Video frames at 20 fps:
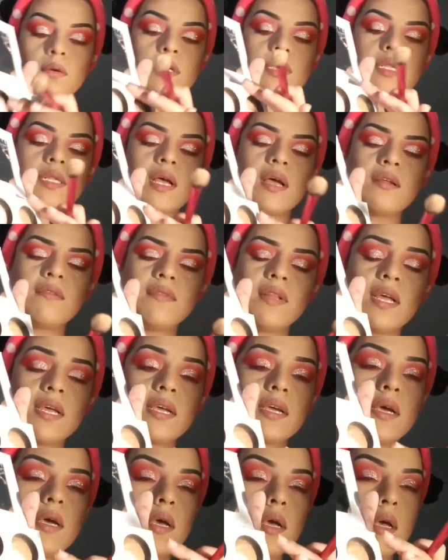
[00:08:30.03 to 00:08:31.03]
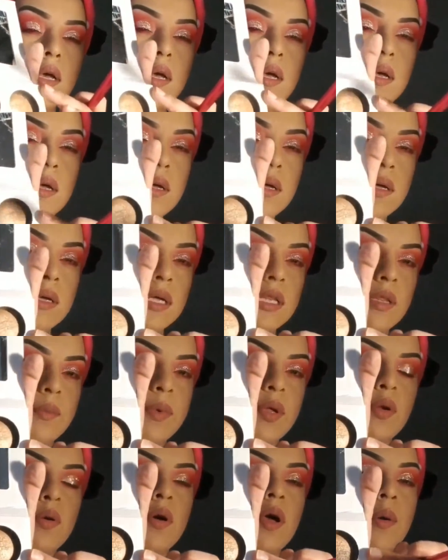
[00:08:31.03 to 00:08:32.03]
It's kind of like in the
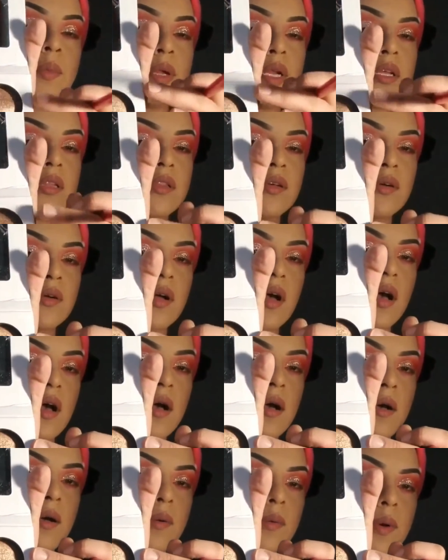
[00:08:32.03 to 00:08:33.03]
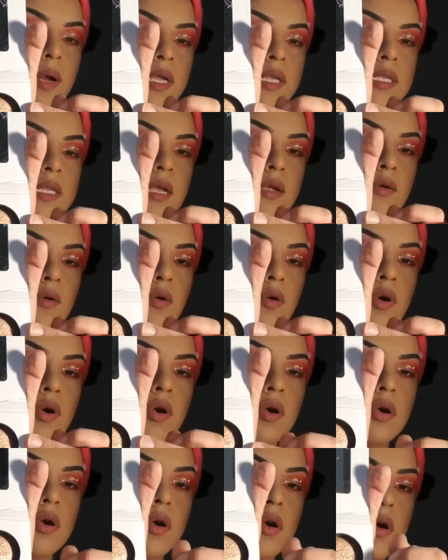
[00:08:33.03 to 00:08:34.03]
middle, I mean in the right side
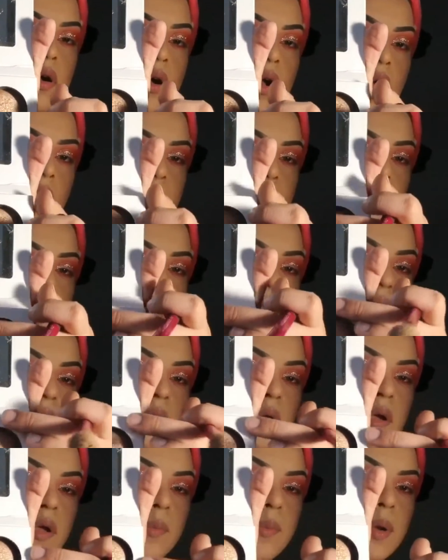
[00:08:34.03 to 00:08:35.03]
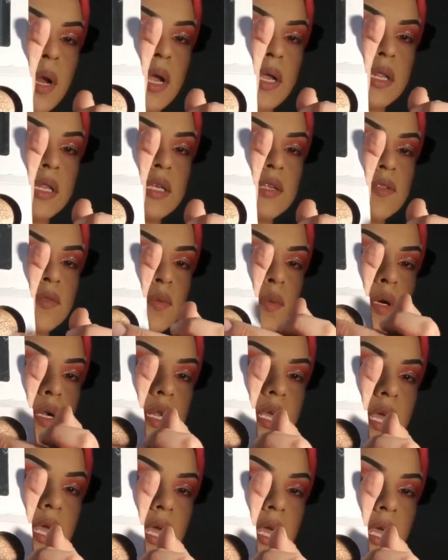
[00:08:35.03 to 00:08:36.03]
corner. I'm gonna go applying this one
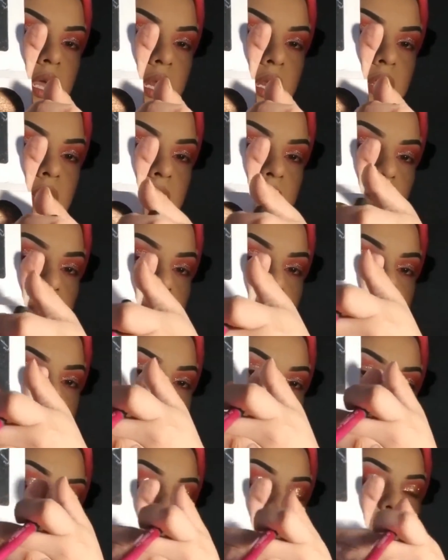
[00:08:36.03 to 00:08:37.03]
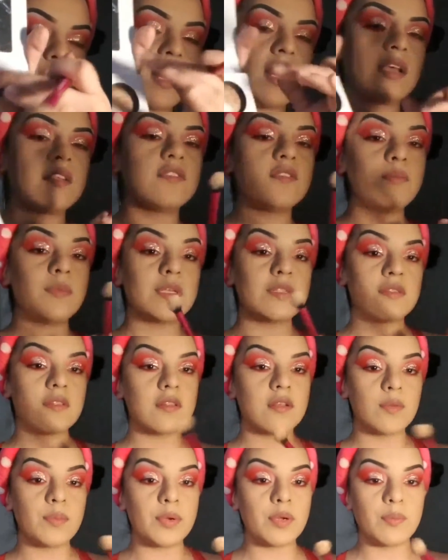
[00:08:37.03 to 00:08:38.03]
and a little bit of this one. I like to mix a
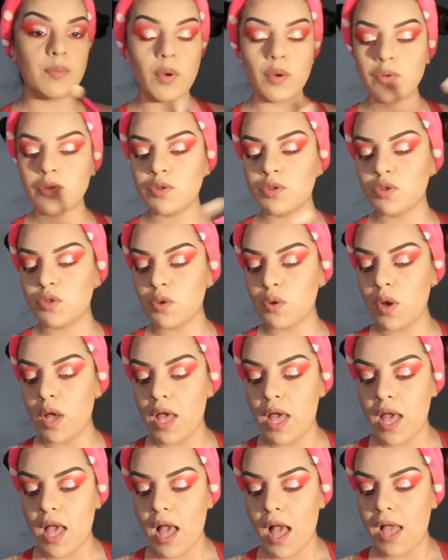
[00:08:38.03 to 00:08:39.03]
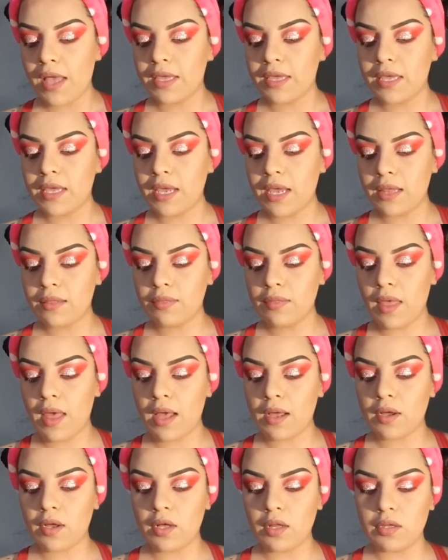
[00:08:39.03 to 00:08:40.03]
little bit of both so I can get
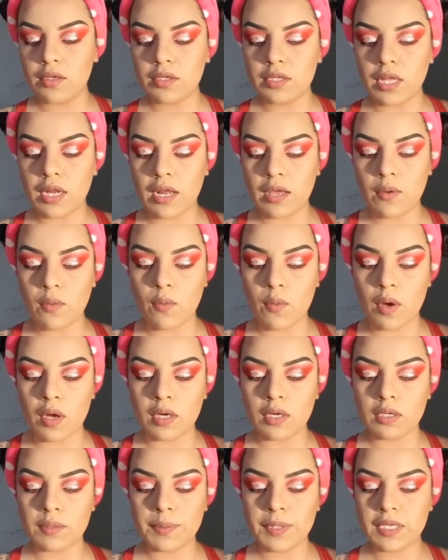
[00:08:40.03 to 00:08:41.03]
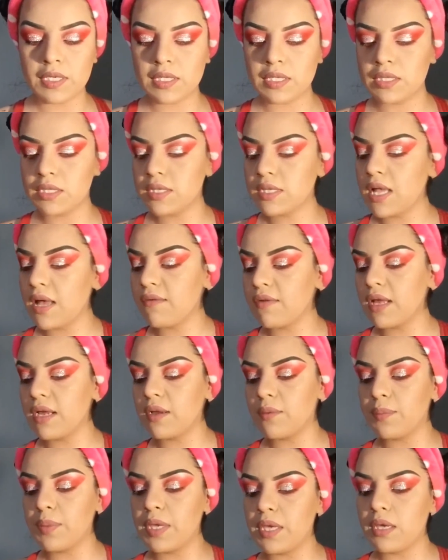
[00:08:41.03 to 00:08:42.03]
that color that I want, because it does have like
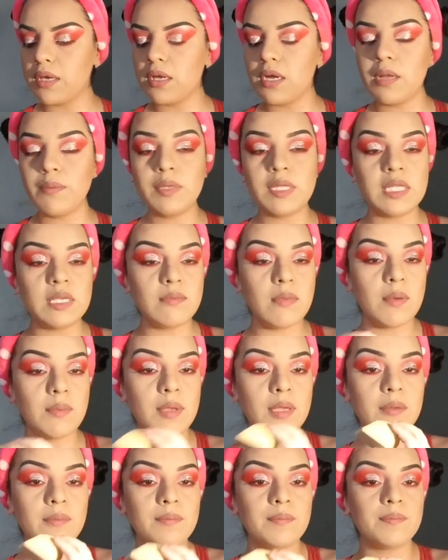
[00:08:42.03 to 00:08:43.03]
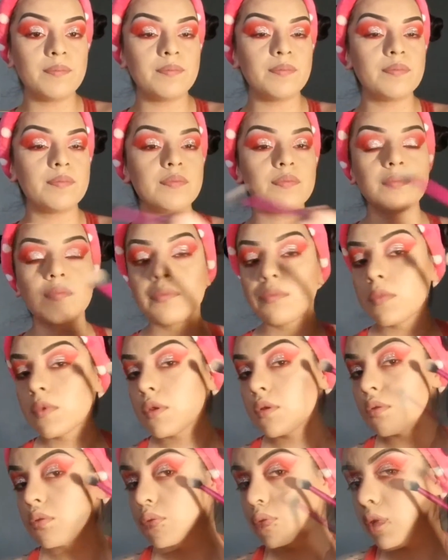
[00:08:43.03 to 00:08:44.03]
a pink. Let me see, mommy.
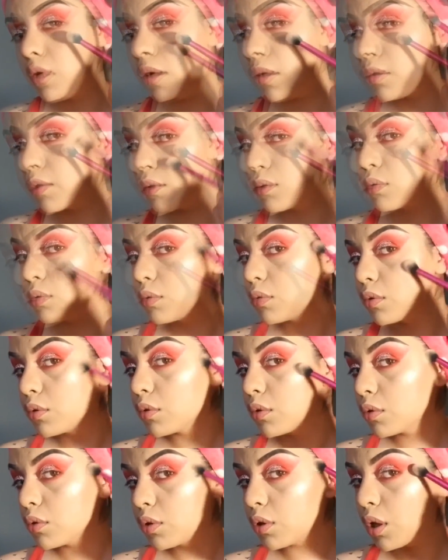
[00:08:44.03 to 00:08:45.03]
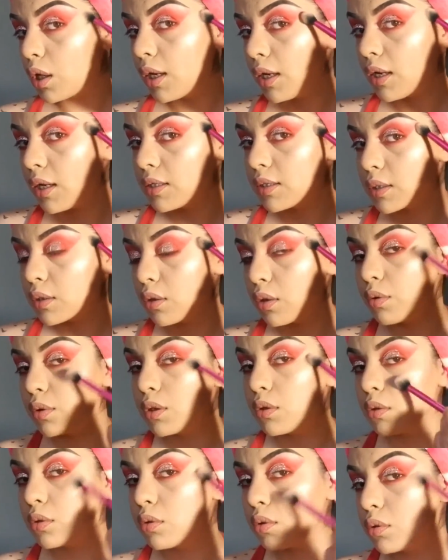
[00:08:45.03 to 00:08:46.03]
So it's just a beautiful mascara. I love
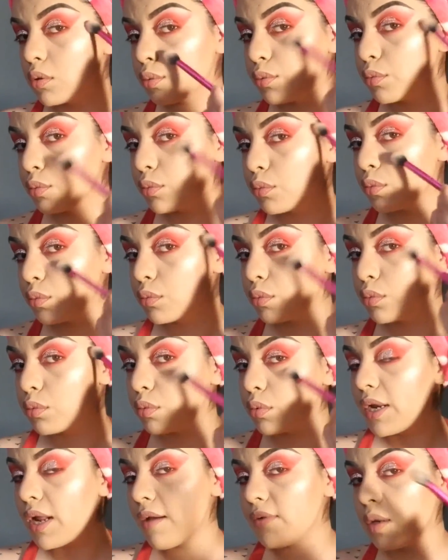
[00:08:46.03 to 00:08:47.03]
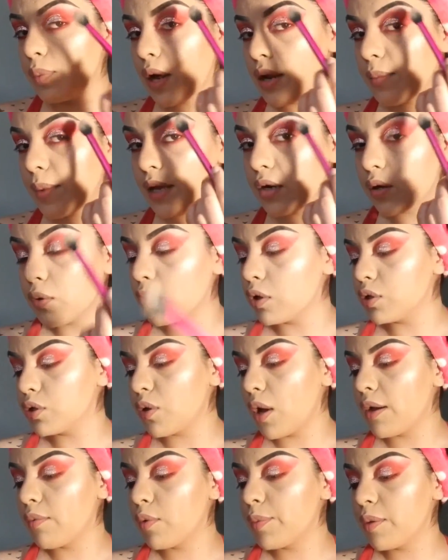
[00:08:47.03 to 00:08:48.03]
it. My friend said she purchased it at Marshall,
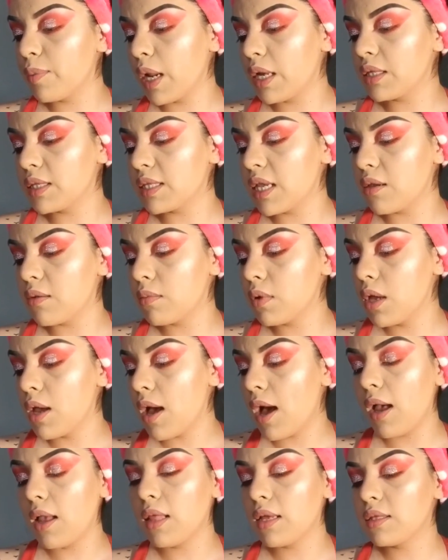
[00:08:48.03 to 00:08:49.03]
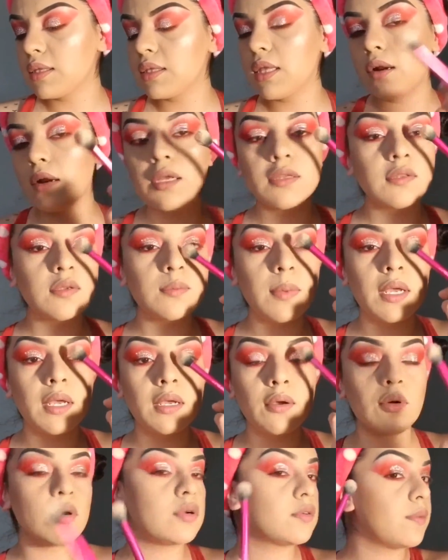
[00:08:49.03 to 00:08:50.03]
so if you guys see them, the containers
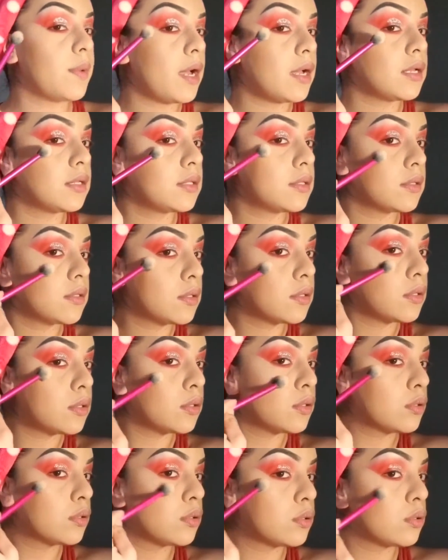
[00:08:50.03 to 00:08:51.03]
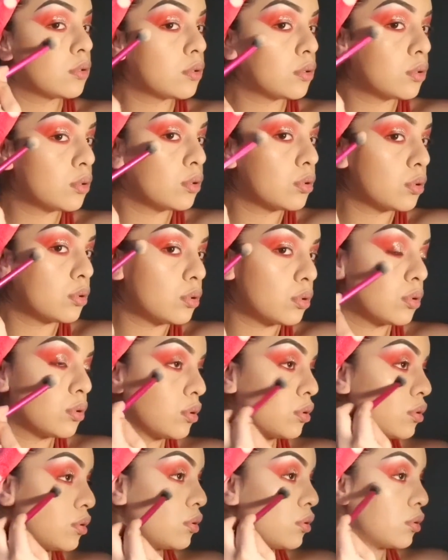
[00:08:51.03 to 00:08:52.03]
look like this. They came in 3 little containers like
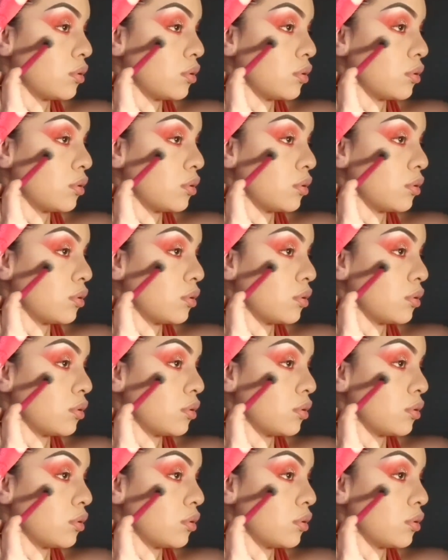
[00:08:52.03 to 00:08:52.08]
this.